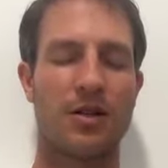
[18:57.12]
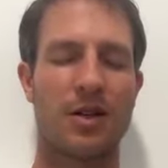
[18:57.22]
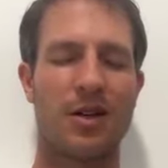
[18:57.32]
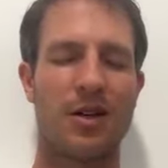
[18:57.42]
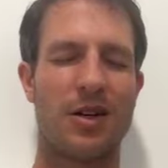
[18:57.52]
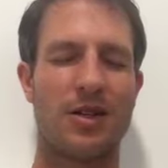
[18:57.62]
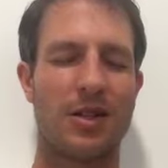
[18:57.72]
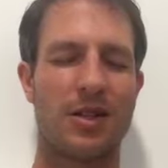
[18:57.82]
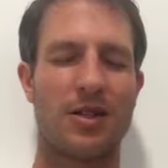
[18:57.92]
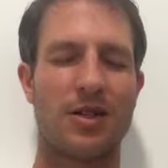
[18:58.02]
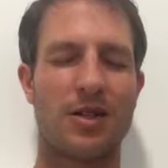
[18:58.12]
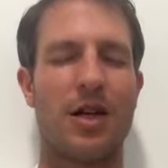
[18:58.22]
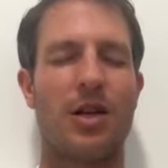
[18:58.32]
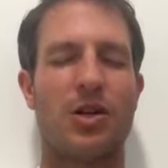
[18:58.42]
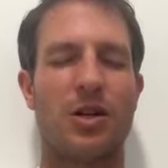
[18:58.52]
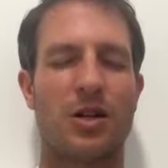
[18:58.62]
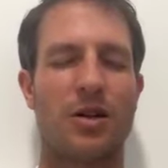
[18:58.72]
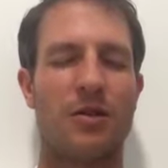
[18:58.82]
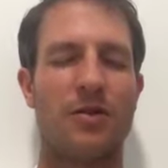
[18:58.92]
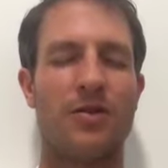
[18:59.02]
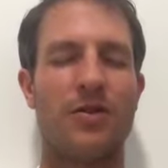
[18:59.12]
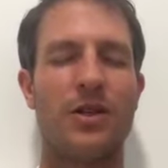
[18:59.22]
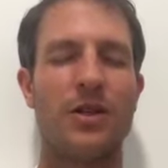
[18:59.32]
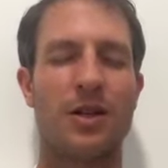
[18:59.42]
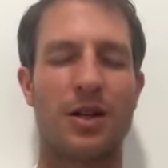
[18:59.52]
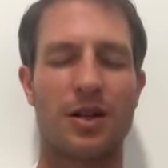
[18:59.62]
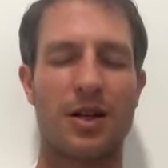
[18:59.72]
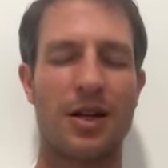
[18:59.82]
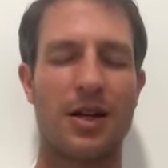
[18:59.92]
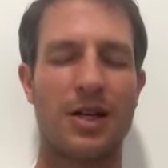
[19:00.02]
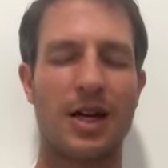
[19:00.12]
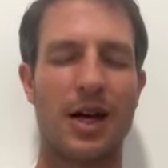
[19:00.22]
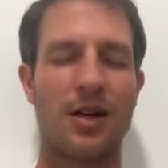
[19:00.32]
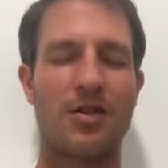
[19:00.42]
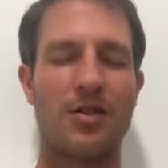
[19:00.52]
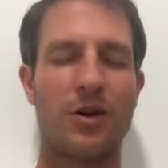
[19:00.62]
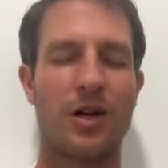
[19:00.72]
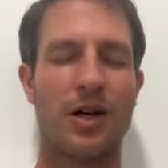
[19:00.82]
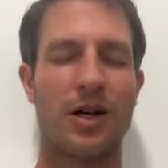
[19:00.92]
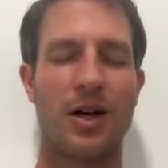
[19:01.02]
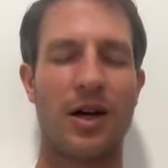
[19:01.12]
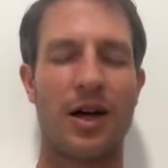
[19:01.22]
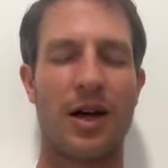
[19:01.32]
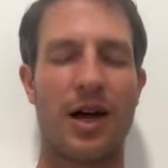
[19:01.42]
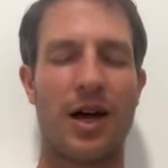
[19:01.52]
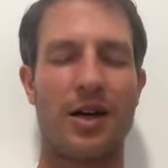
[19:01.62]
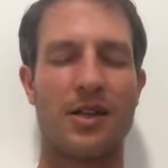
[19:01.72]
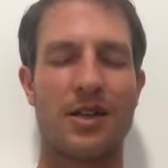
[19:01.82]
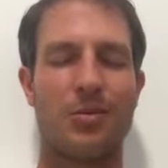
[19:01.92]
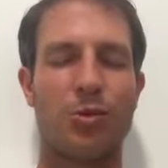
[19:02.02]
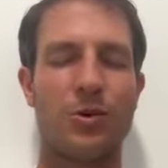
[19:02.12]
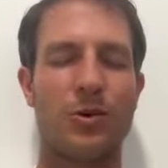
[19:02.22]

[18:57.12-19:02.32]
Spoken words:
Is there any sensation or feeling that I get as I